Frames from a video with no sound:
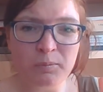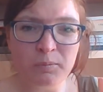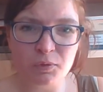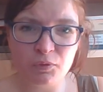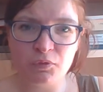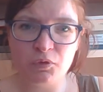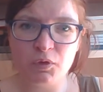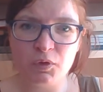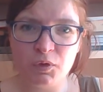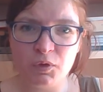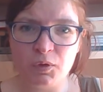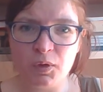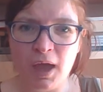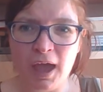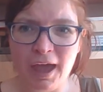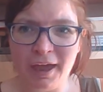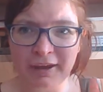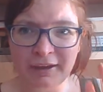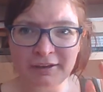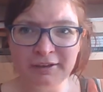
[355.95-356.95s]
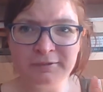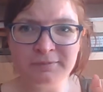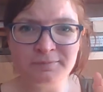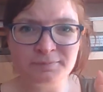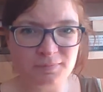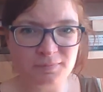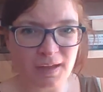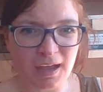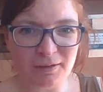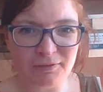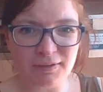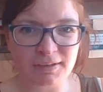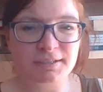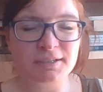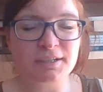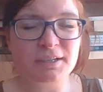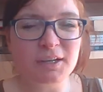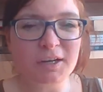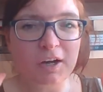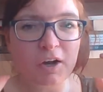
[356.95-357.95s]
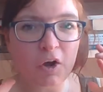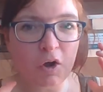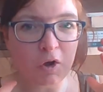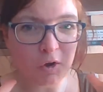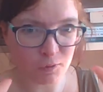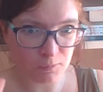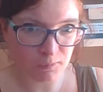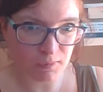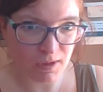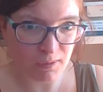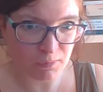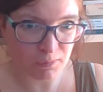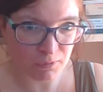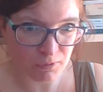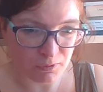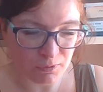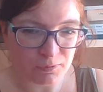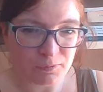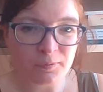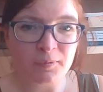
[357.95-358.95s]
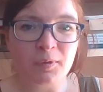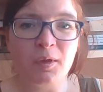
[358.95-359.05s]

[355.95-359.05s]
before you had it, have it on paper.